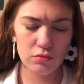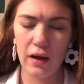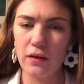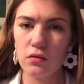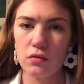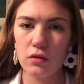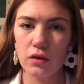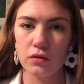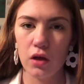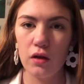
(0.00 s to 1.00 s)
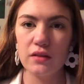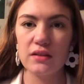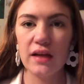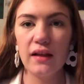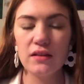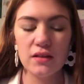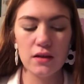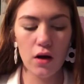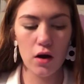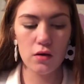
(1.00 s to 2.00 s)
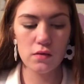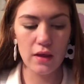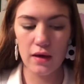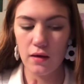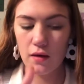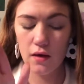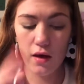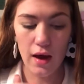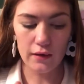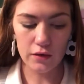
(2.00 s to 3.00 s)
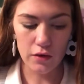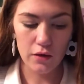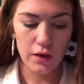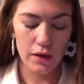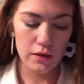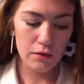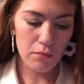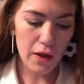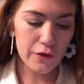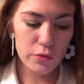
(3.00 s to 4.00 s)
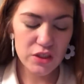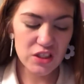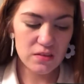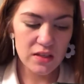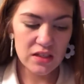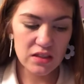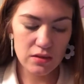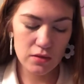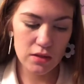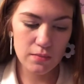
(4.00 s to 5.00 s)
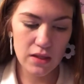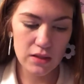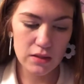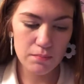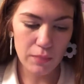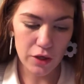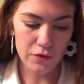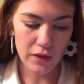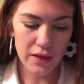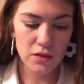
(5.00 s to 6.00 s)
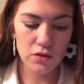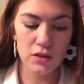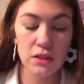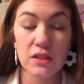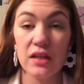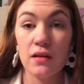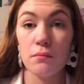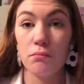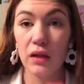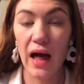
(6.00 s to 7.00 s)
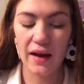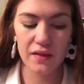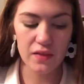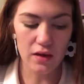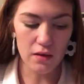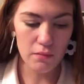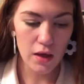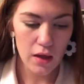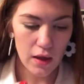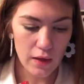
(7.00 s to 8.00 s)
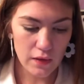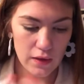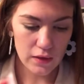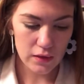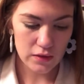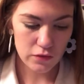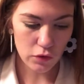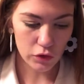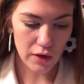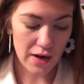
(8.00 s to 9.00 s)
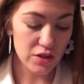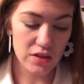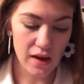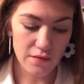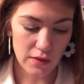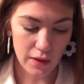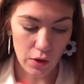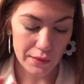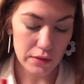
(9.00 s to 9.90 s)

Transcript: I don't know what I would call it. Skeleton, heart thing. I don't know. And then the other Widget Smith, Smith is a butterfly. So this is like black theme. And then in this folder I just have like all the